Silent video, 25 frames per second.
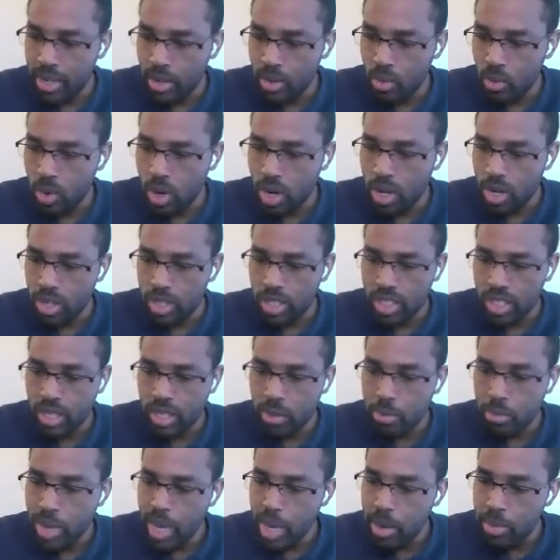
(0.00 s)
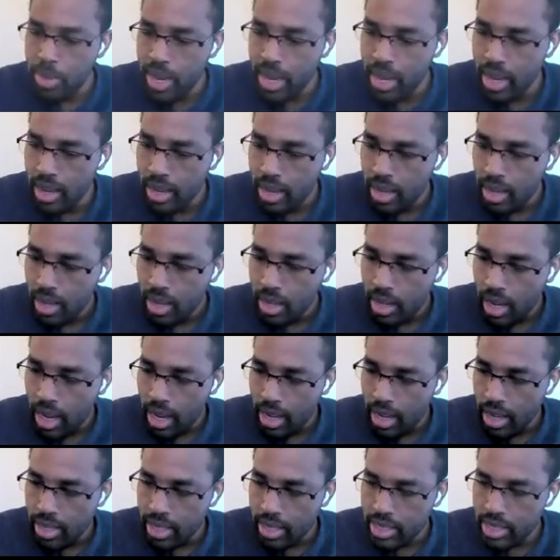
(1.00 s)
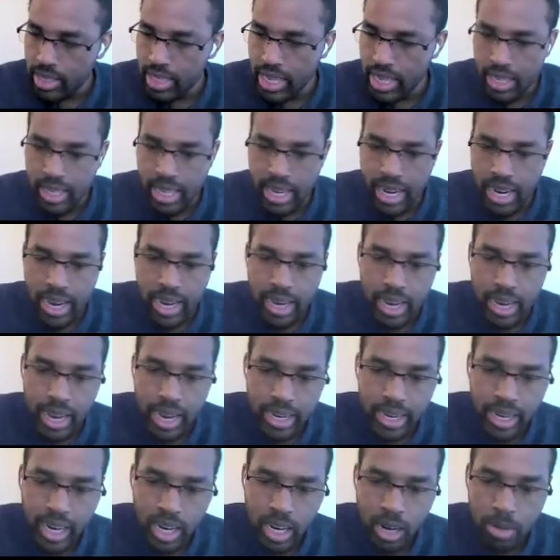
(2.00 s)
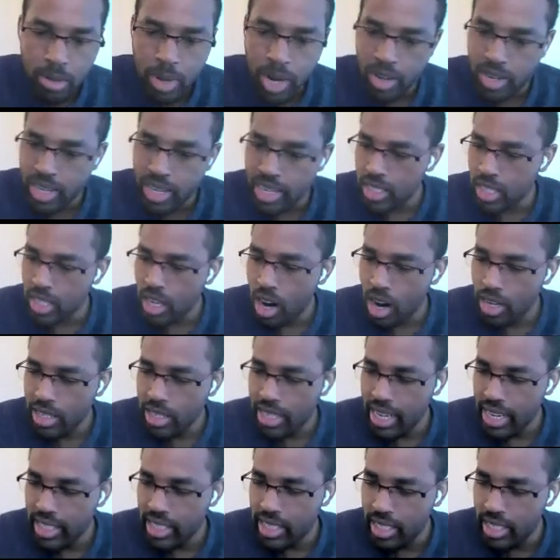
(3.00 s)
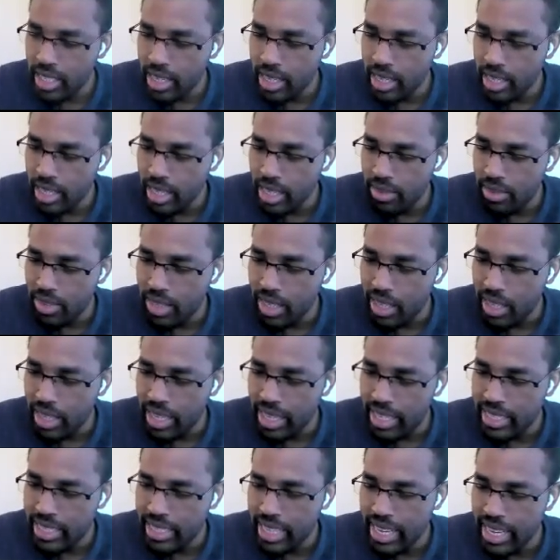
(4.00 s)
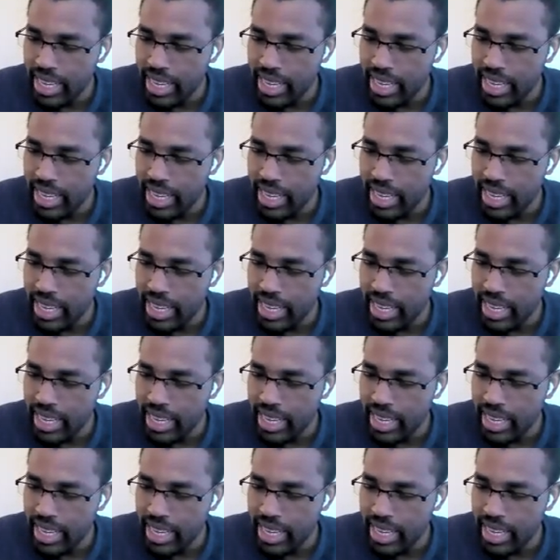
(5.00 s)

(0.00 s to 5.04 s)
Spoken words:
in words. Maybe the set that I care about, it's hard to actually even list